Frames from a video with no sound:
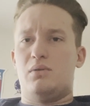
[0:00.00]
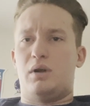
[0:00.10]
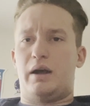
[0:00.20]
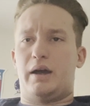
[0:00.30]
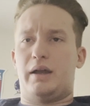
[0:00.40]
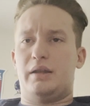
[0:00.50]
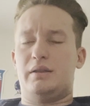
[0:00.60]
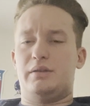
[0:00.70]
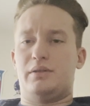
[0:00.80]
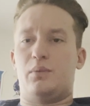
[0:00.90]
The
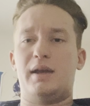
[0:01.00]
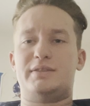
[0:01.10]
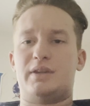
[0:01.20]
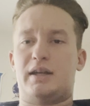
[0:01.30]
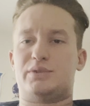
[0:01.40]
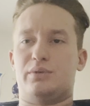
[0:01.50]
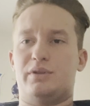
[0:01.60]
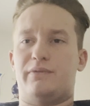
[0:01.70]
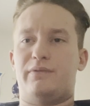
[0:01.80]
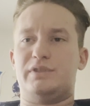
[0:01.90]
White Sox were a
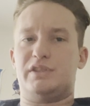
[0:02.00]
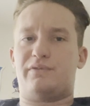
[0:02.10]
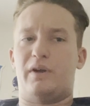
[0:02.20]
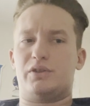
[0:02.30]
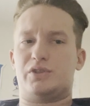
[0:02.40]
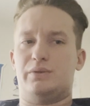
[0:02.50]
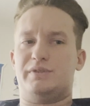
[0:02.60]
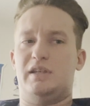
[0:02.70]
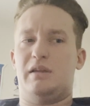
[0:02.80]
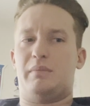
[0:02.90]

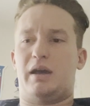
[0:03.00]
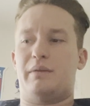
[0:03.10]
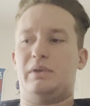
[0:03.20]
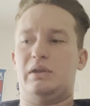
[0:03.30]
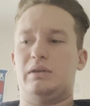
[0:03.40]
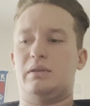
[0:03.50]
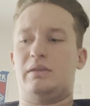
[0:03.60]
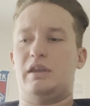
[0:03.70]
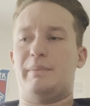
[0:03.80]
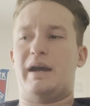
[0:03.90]
dysfunctional team. I mean,
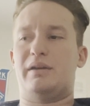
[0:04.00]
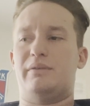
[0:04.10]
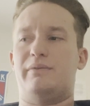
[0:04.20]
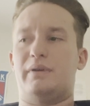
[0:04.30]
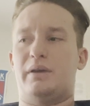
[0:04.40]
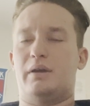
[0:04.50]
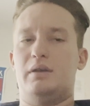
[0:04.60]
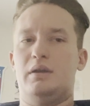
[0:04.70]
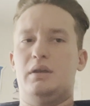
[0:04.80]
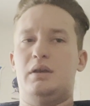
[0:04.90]
the amount of,
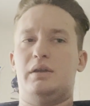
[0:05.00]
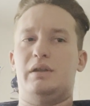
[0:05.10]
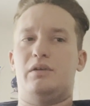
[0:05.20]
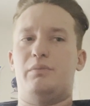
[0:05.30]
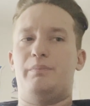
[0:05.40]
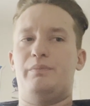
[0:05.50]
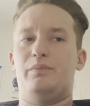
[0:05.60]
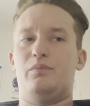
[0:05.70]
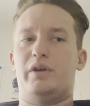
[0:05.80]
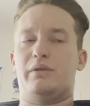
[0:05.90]
you know,
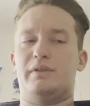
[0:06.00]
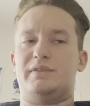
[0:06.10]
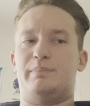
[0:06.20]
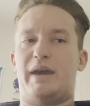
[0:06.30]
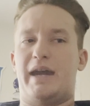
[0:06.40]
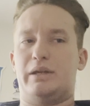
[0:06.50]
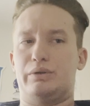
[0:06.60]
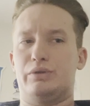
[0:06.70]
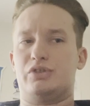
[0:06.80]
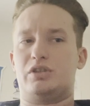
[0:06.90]
whether it's bad
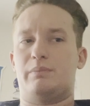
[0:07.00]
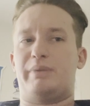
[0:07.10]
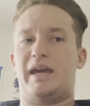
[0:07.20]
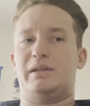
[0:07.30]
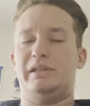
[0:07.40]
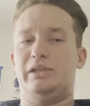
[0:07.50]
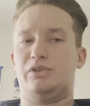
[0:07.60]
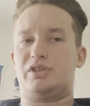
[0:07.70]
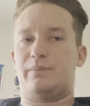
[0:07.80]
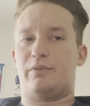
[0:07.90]
ownership, bad
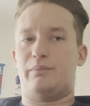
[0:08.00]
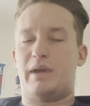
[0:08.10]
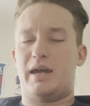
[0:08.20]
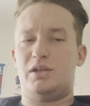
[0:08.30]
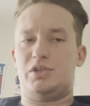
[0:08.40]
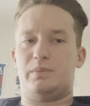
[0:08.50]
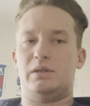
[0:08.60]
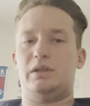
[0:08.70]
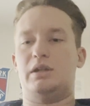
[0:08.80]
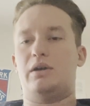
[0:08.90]
leadership from
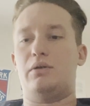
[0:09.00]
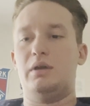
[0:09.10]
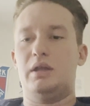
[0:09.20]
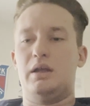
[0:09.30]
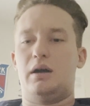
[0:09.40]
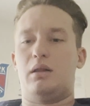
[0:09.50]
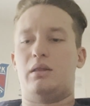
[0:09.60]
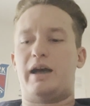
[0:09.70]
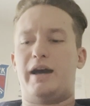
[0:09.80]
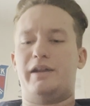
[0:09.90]
management, you know, a
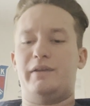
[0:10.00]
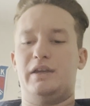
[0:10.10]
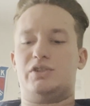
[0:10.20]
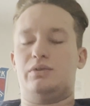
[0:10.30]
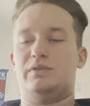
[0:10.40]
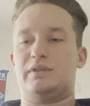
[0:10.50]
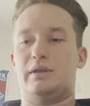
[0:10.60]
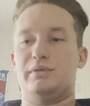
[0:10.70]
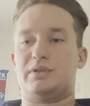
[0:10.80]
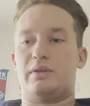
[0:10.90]
lot of issues. And
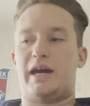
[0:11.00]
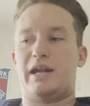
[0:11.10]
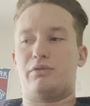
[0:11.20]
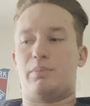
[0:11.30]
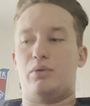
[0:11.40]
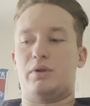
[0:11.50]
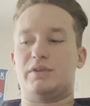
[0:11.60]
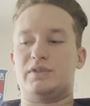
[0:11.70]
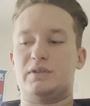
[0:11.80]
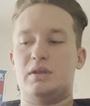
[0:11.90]
there was a lot of
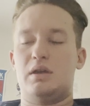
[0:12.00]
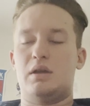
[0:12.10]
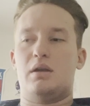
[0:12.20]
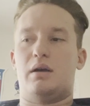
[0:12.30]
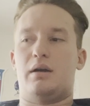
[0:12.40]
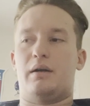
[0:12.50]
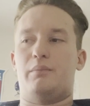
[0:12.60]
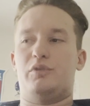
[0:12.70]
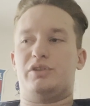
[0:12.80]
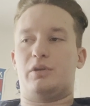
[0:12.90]
reports
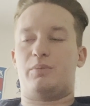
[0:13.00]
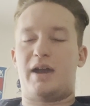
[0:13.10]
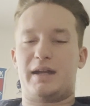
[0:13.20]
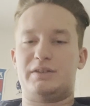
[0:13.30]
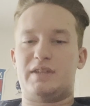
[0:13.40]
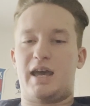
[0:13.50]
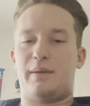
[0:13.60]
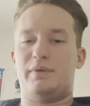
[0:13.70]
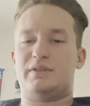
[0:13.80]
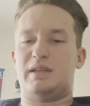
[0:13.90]
with their practice
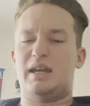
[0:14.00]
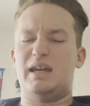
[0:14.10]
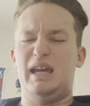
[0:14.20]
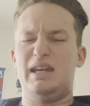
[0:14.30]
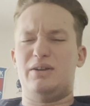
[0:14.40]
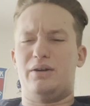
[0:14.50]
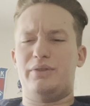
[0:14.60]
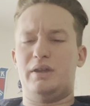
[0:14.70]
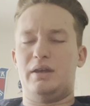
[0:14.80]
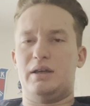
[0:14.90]
habits and
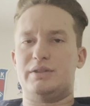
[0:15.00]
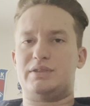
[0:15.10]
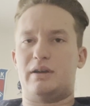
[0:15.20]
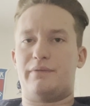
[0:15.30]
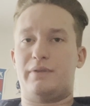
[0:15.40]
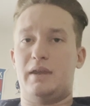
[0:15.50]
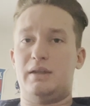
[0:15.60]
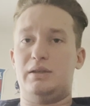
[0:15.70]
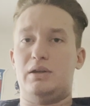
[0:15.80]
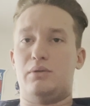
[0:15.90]
all the stuff.
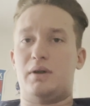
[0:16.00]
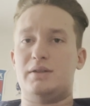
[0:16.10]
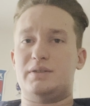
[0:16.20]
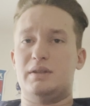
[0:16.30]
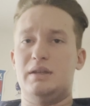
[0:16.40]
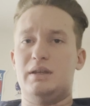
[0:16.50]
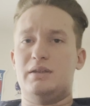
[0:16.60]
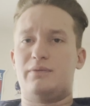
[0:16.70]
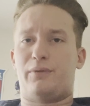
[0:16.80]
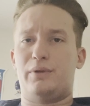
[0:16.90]
And you know what?
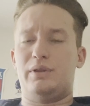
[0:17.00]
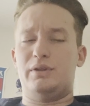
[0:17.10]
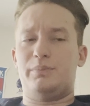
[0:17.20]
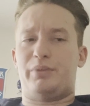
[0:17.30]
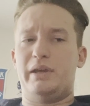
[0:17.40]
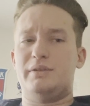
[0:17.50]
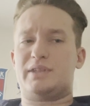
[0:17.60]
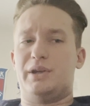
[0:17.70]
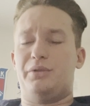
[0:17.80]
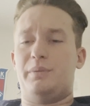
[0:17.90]
For players
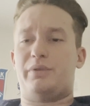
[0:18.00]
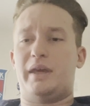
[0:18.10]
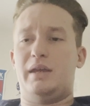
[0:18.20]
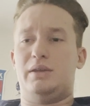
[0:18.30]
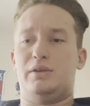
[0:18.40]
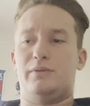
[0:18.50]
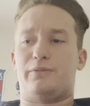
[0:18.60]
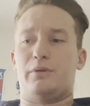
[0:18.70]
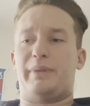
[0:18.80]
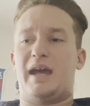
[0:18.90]
can only play good
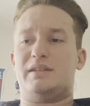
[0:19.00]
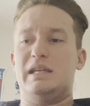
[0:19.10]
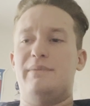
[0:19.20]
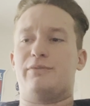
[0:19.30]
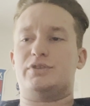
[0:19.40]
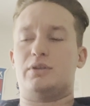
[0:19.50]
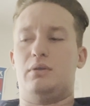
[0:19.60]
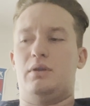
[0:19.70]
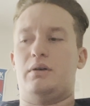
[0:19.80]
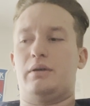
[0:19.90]
for a bad team for so
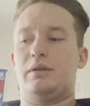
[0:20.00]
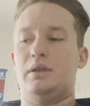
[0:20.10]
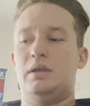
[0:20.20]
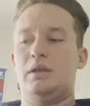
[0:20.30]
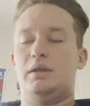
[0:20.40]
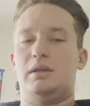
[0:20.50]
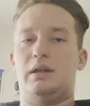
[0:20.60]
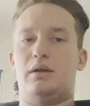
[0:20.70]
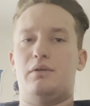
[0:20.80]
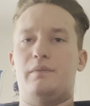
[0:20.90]
long, you
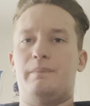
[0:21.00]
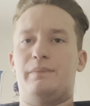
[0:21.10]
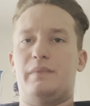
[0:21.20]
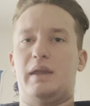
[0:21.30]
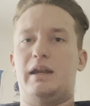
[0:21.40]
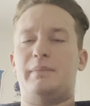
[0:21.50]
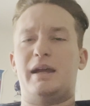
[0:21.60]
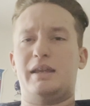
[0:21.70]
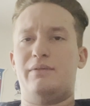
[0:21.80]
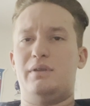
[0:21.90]
know. And I'm
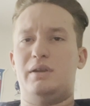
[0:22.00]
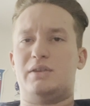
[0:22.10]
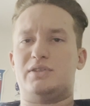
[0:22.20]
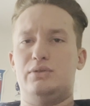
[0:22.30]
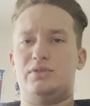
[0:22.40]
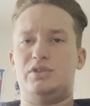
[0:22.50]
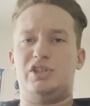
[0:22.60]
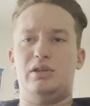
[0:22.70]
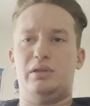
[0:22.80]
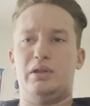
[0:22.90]
not giving an excuse to
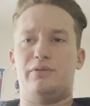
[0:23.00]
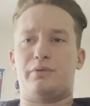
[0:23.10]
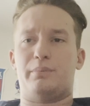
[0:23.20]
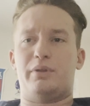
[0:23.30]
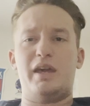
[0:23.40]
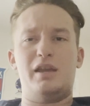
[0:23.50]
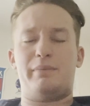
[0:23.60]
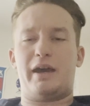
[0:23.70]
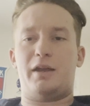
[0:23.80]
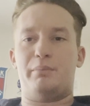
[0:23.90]
Giolito for playing
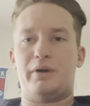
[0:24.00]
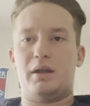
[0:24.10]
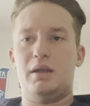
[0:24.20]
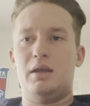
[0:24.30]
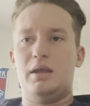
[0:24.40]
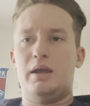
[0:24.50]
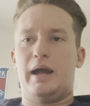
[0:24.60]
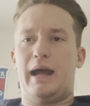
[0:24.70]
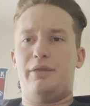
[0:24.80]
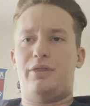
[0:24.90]
bad, but
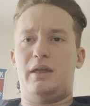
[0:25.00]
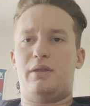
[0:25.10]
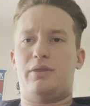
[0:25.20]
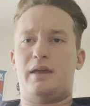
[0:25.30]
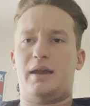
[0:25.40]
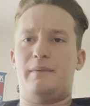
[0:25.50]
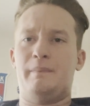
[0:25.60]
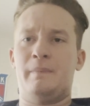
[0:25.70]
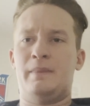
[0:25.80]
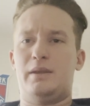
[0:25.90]
I think that,
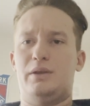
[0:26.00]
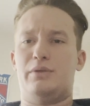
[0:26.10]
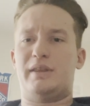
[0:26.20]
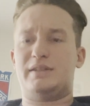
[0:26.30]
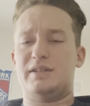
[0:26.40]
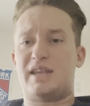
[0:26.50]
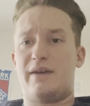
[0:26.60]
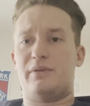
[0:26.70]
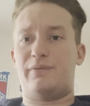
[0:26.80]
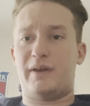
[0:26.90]
you know, that does
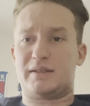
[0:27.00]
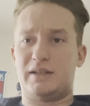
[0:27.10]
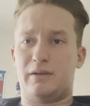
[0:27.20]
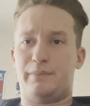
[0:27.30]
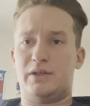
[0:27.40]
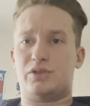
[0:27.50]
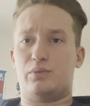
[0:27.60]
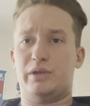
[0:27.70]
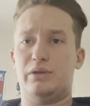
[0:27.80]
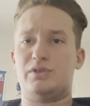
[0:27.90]
have an effect on a pitcher.
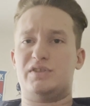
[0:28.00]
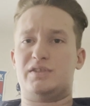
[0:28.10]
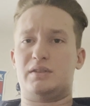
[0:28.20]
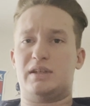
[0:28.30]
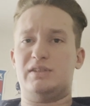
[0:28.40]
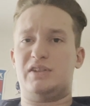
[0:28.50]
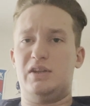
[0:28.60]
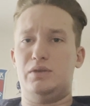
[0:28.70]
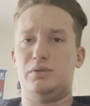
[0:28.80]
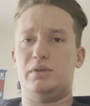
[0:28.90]
When you're just
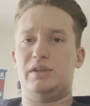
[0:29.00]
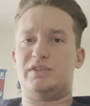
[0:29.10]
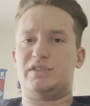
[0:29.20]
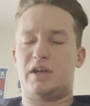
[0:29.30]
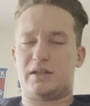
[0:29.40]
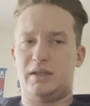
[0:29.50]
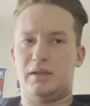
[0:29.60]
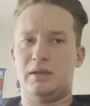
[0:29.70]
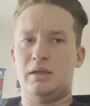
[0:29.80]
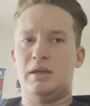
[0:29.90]
continually
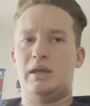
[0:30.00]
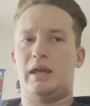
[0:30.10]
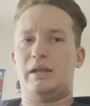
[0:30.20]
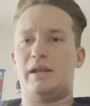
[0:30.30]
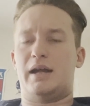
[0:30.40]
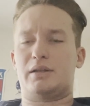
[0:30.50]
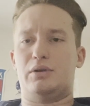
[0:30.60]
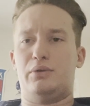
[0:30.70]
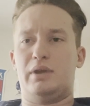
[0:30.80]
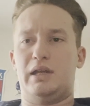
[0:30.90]
sucking and not
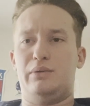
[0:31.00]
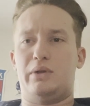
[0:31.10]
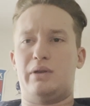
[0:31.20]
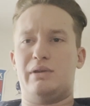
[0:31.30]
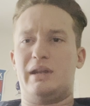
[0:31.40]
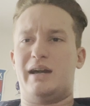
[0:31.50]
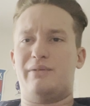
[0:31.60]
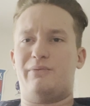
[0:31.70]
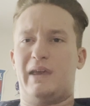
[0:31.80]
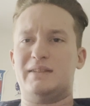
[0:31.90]
going anywhere and not
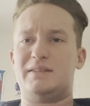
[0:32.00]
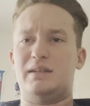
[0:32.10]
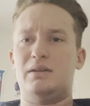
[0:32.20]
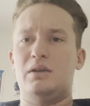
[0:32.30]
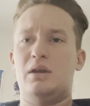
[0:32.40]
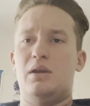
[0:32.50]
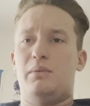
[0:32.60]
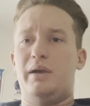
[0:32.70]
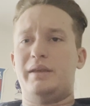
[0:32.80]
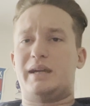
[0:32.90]
advancing,
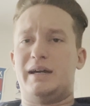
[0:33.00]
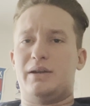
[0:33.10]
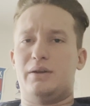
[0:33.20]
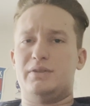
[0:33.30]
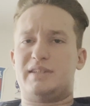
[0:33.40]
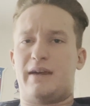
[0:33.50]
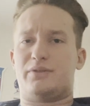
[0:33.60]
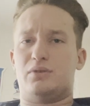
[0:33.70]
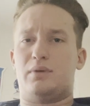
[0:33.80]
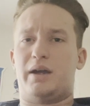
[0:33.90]
well, it kind of hurts
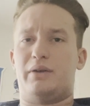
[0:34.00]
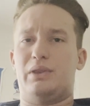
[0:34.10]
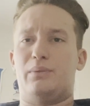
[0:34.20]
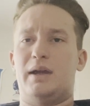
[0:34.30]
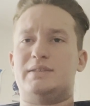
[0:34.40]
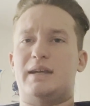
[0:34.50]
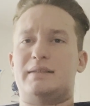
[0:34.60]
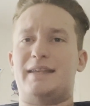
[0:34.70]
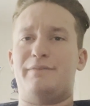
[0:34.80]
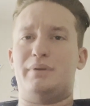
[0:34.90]
after a while. And the White
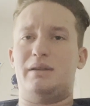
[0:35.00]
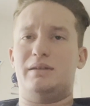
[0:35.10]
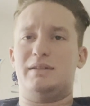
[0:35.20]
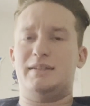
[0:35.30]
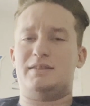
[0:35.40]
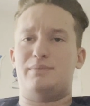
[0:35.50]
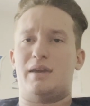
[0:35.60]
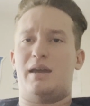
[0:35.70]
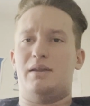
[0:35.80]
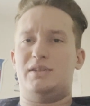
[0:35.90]
Sox have been in
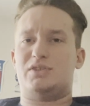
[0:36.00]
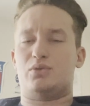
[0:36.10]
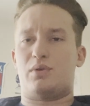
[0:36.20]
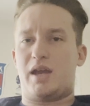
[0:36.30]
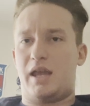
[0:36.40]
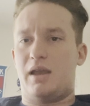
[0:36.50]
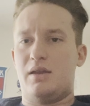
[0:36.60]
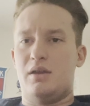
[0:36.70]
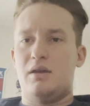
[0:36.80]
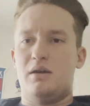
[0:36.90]
disarray
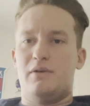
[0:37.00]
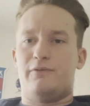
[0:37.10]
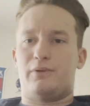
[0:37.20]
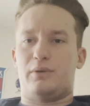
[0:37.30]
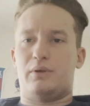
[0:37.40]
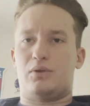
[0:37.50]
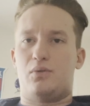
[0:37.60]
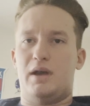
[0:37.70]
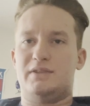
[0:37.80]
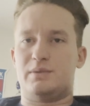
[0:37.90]
for
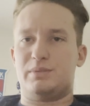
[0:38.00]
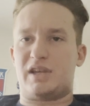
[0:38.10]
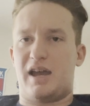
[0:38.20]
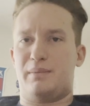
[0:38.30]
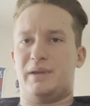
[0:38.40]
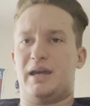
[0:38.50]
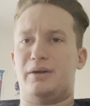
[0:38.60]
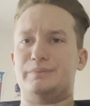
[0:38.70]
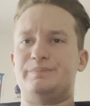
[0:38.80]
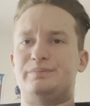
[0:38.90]
quite some time now.